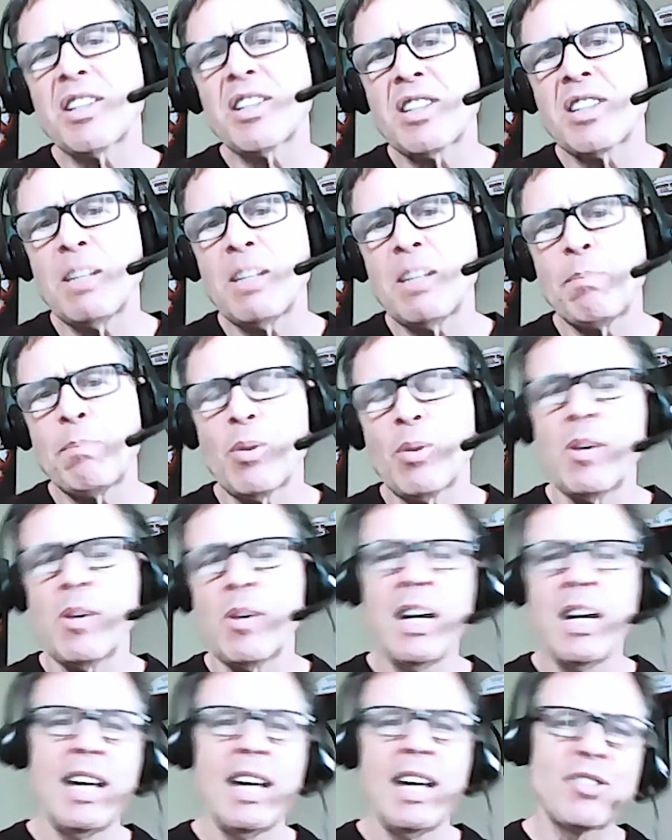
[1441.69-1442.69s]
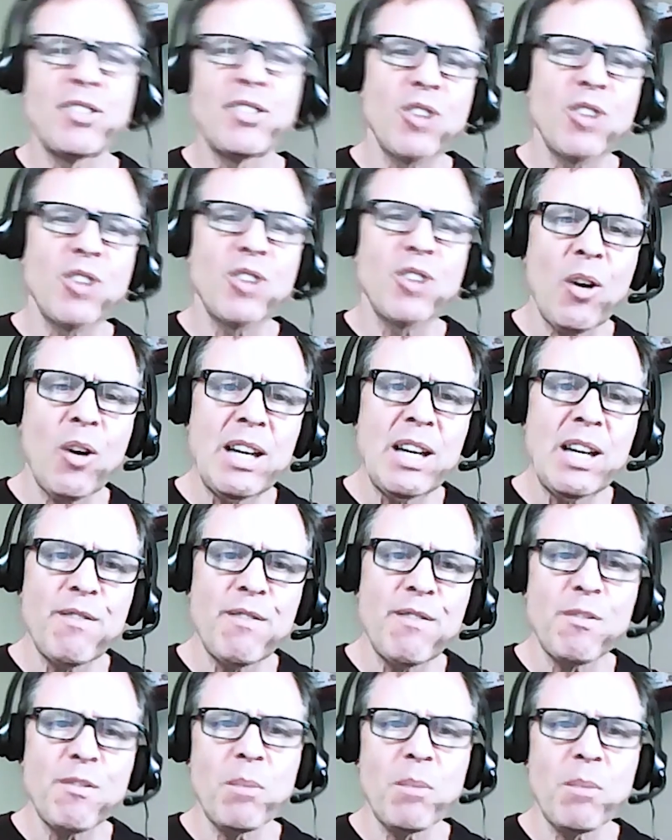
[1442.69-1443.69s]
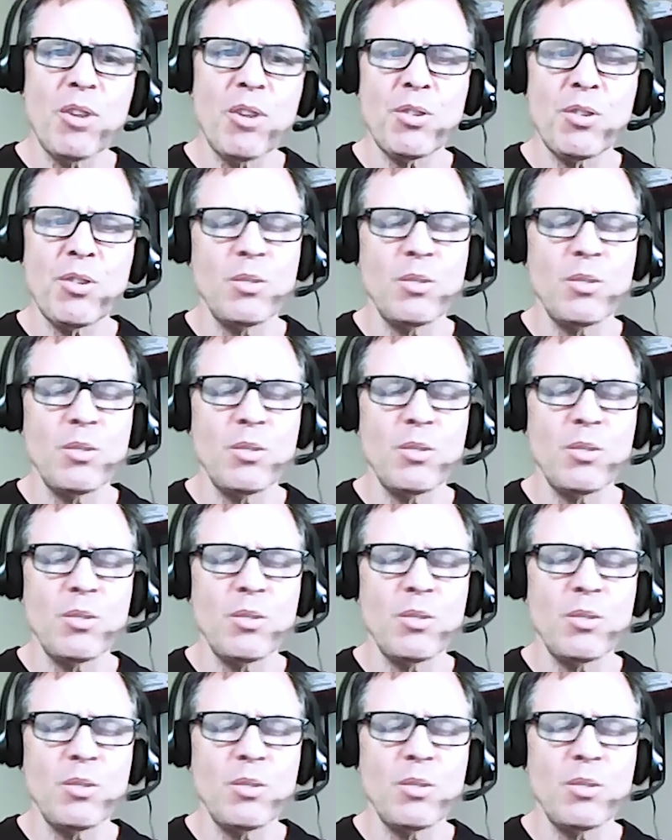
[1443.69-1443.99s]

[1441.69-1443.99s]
simple, it's all infomercial.